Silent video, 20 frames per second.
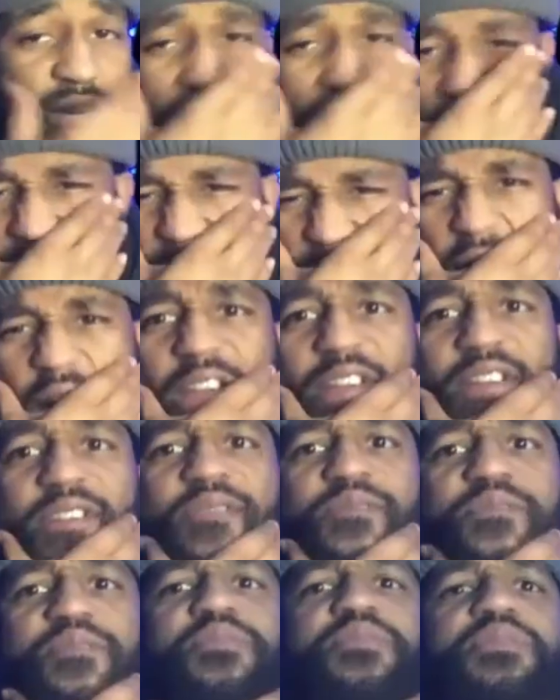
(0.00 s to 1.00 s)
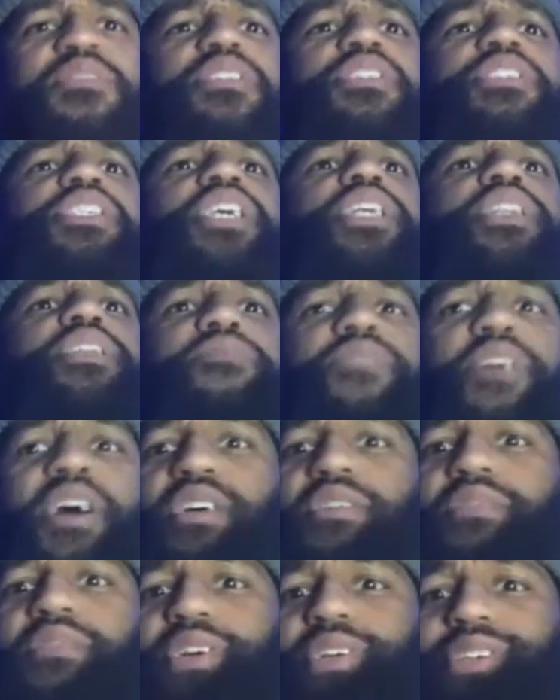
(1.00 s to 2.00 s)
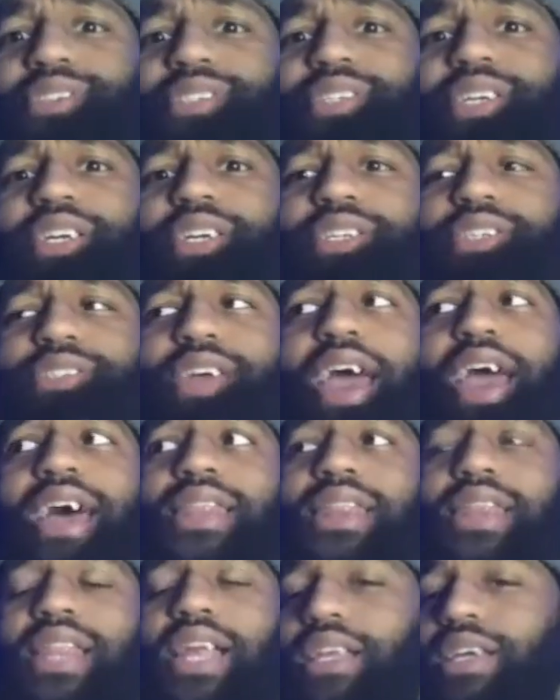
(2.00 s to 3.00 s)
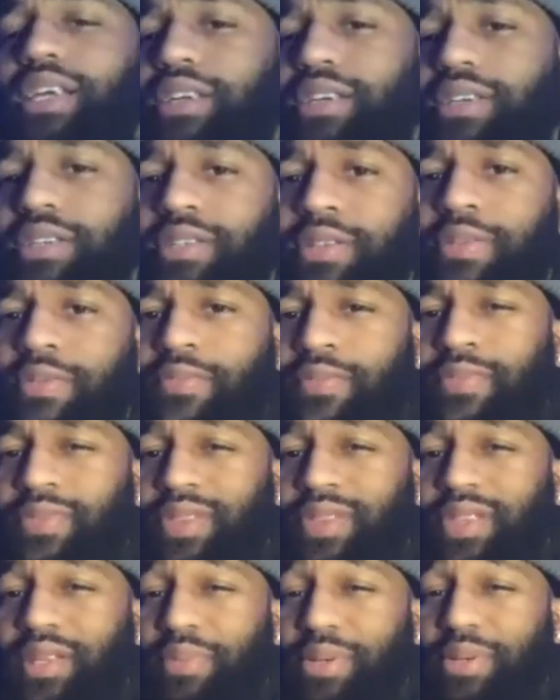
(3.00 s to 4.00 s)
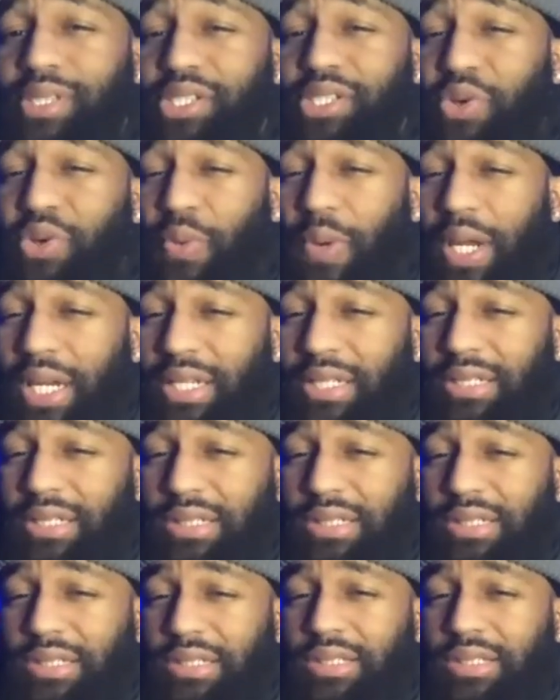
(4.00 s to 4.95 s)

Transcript: Because like the chick Velvet, she's athletic, but she's green.